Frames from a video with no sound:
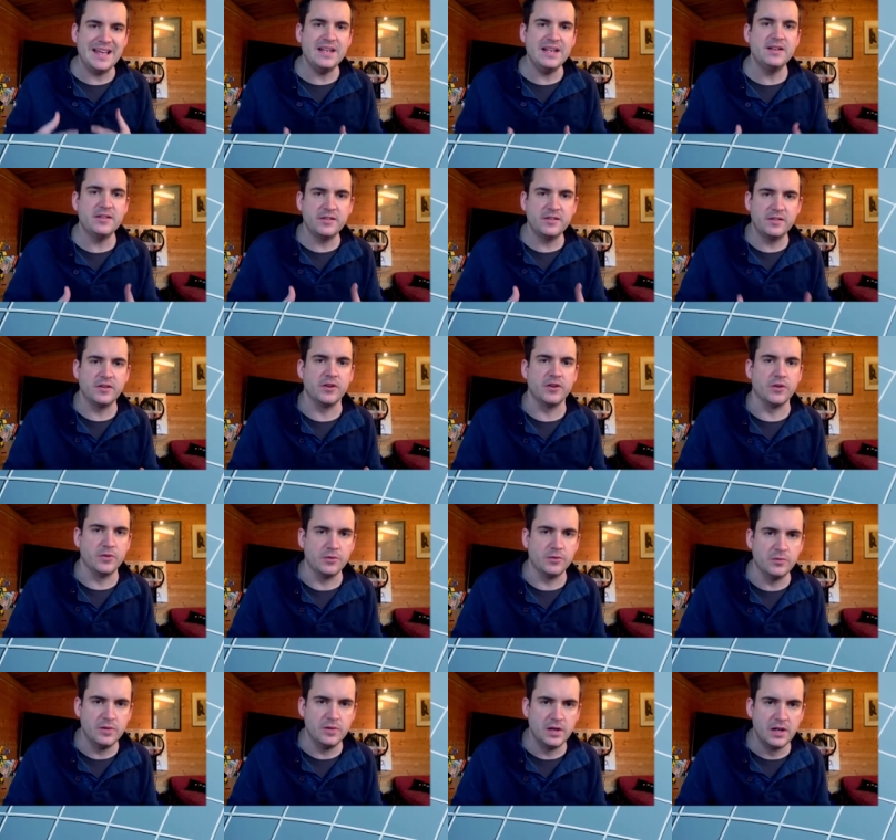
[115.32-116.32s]

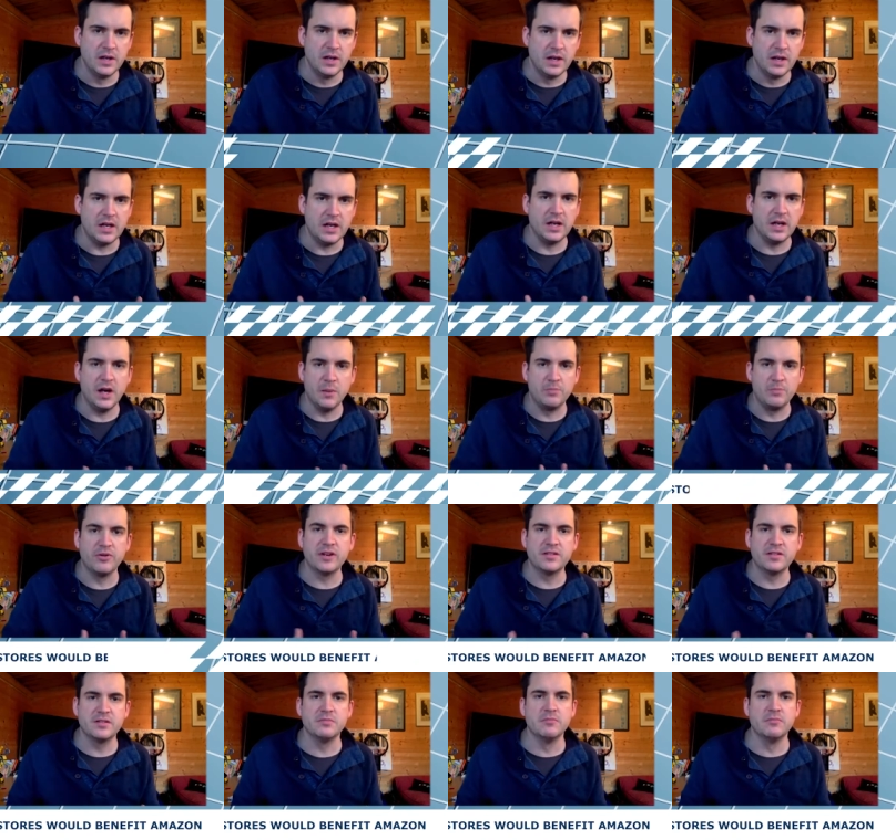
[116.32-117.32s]
into uh, a
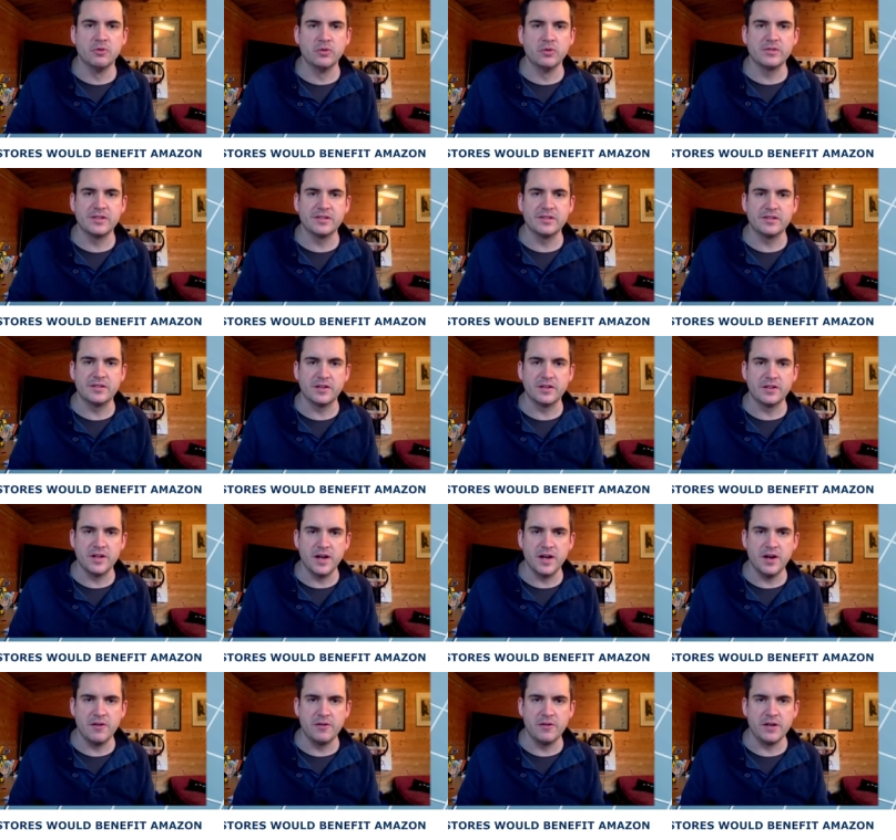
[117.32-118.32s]
bricks and mortar
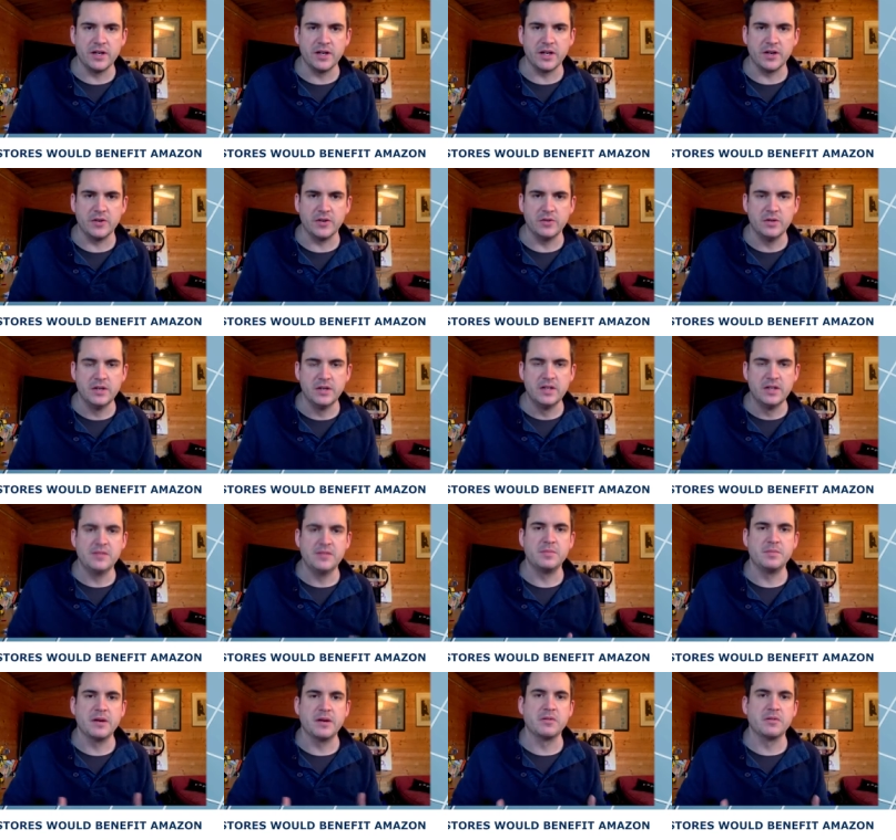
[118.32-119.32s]
scenario
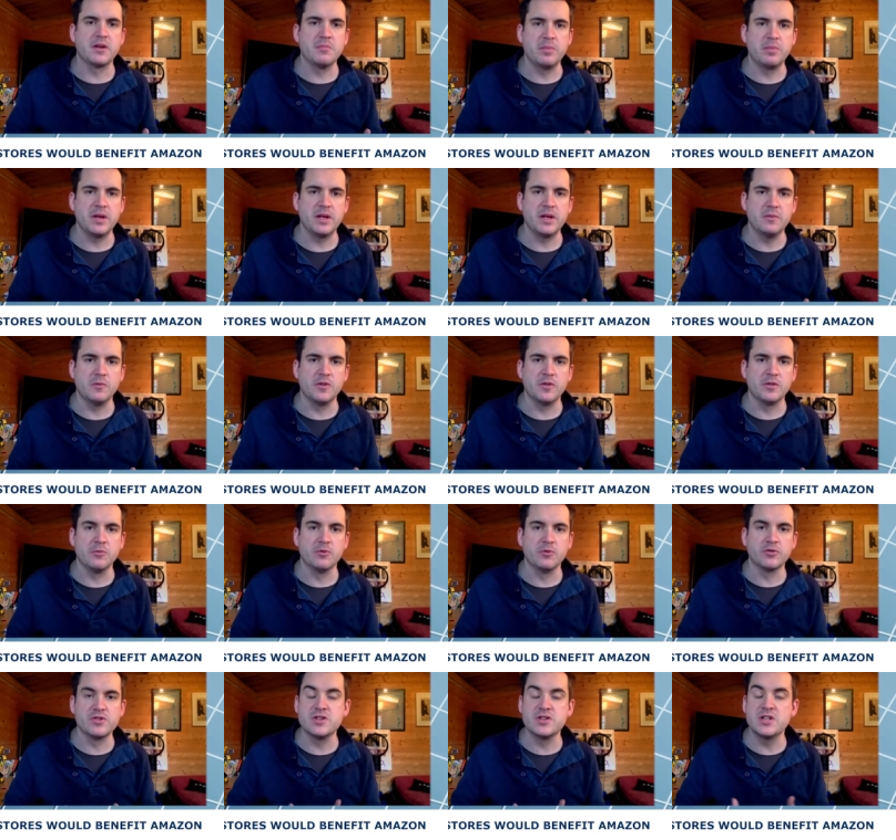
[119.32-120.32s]
to be able to compete with the
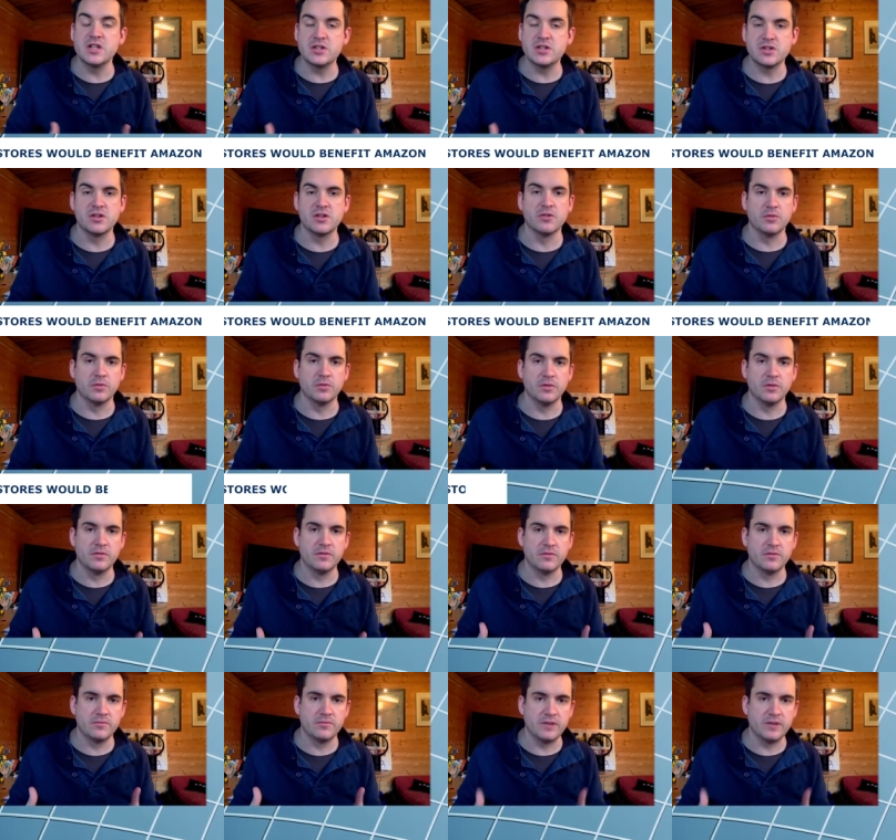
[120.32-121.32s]
more traditional
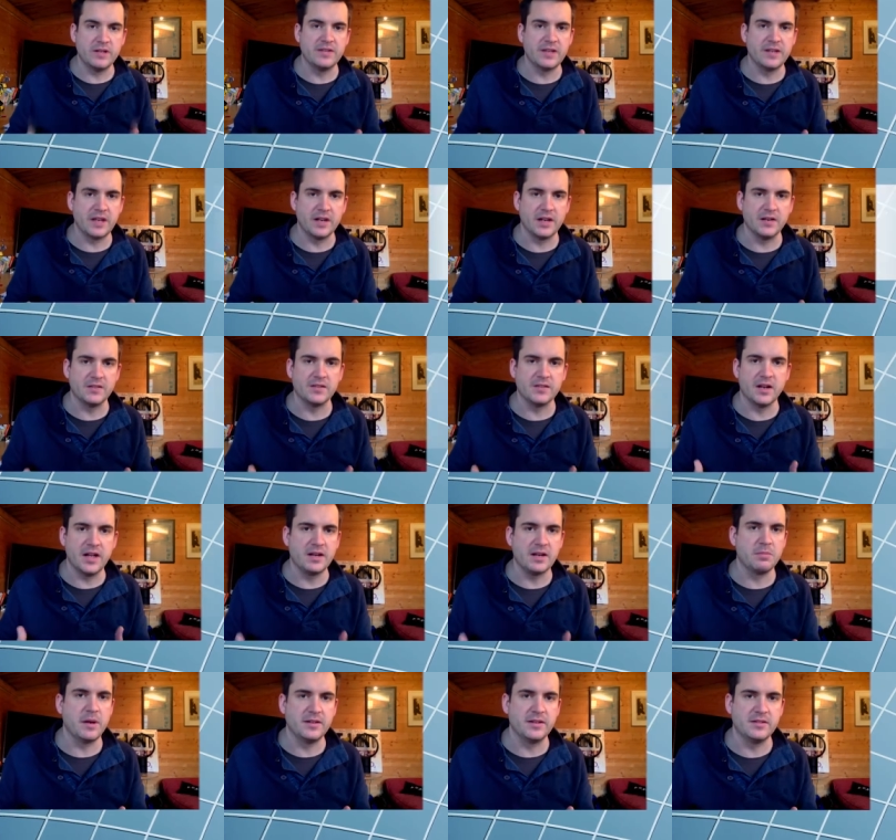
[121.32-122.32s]
retailers like